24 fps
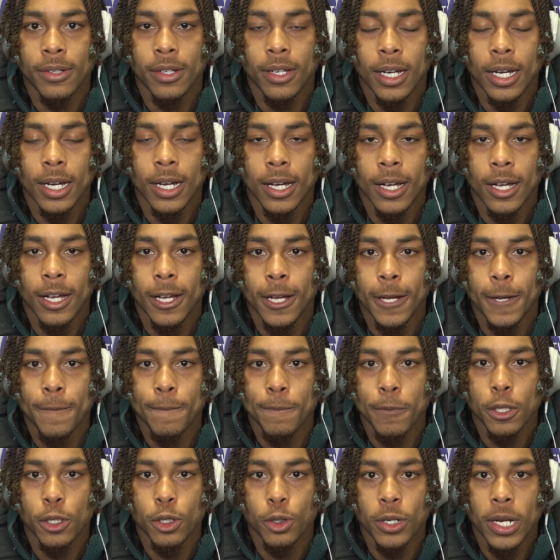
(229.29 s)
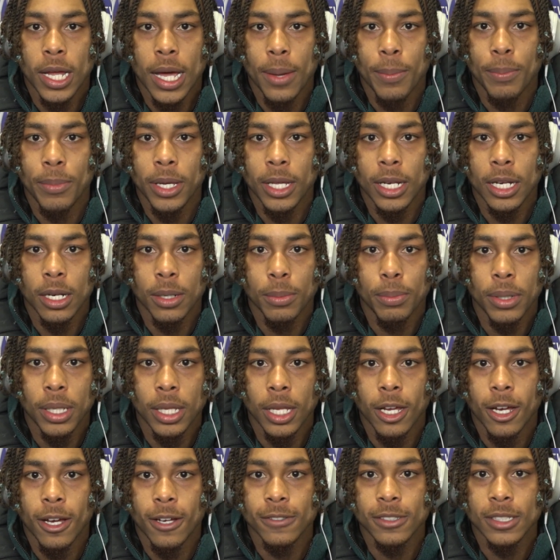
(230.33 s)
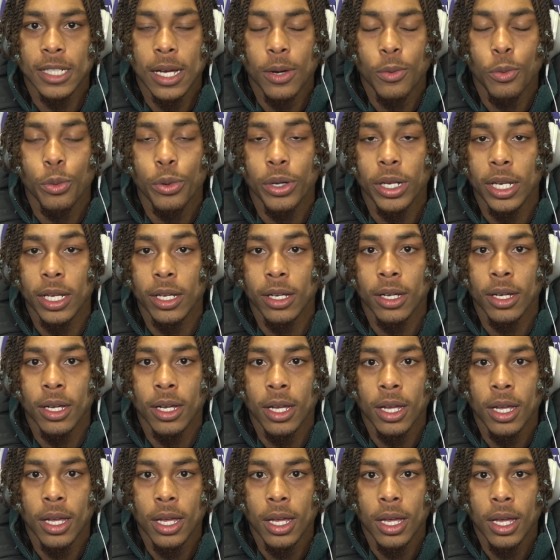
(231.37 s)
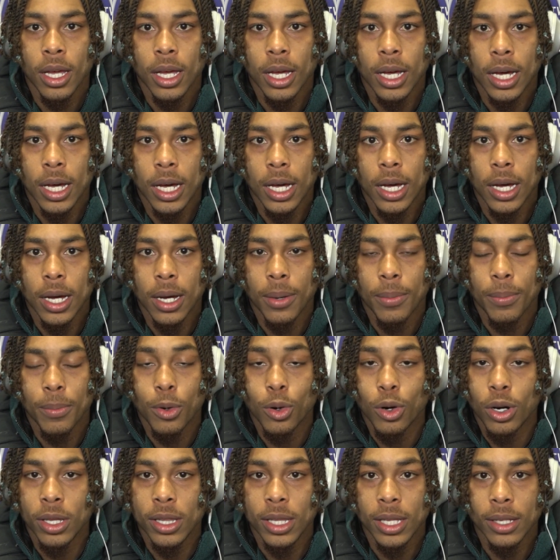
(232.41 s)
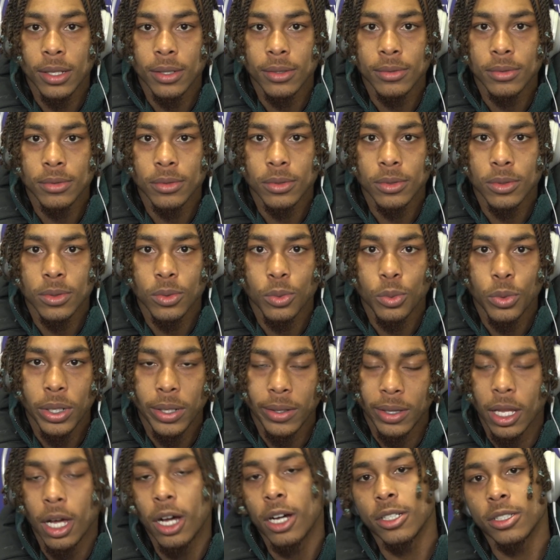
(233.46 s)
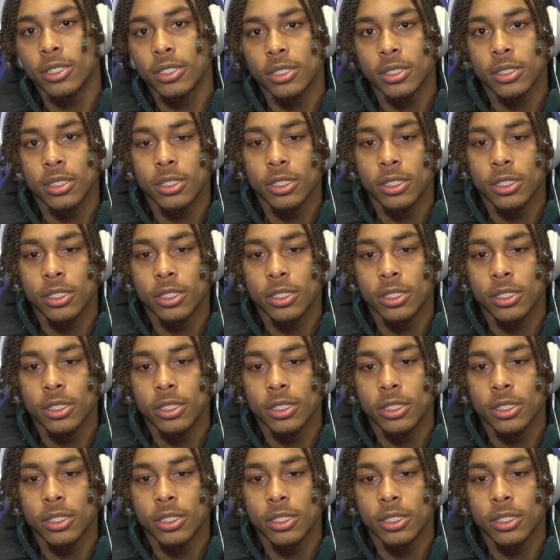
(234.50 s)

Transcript: Not being in the playoffs, not winning more than we lost.